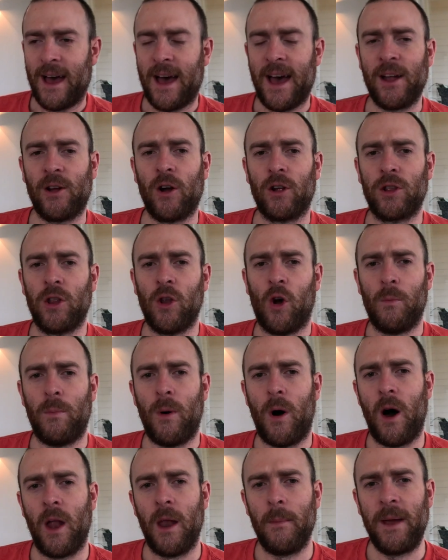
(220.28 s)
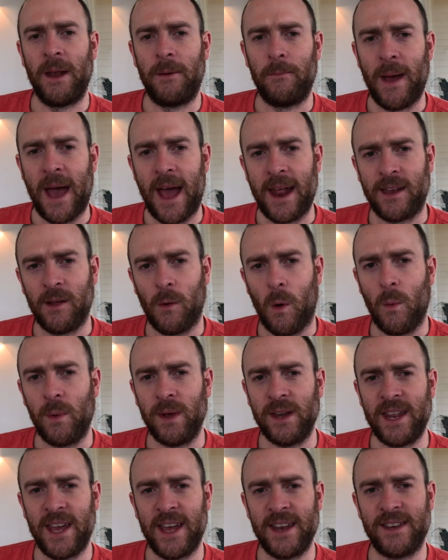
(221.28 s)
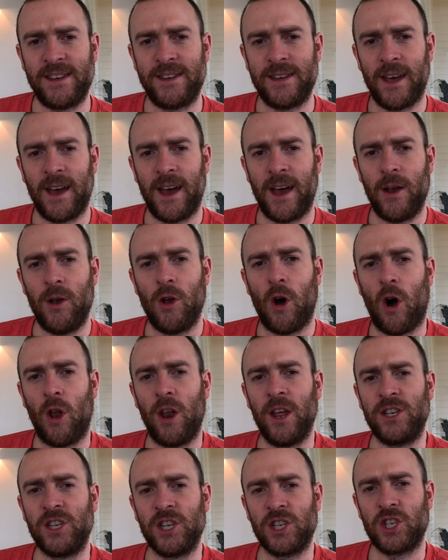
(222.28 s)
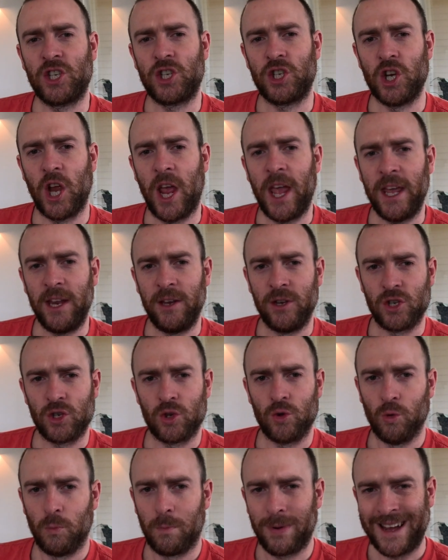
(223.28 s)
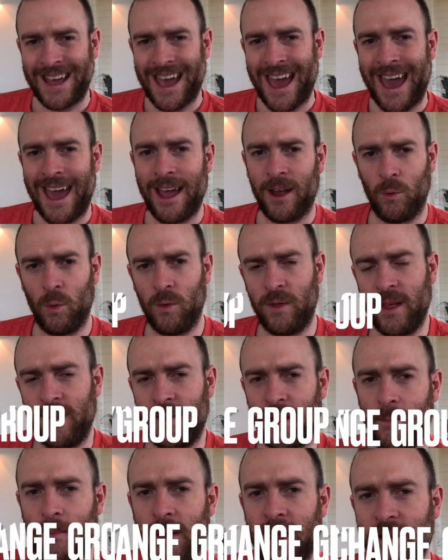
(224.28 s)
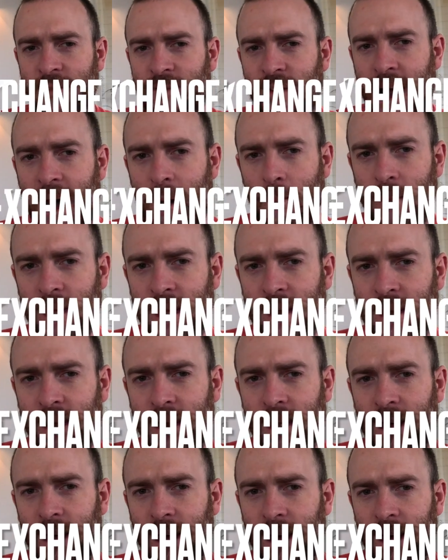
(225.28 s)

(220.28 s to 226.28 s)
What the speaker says: I got to know Paul a bit better when we did knowledge exchange group, KEG, within the bee farming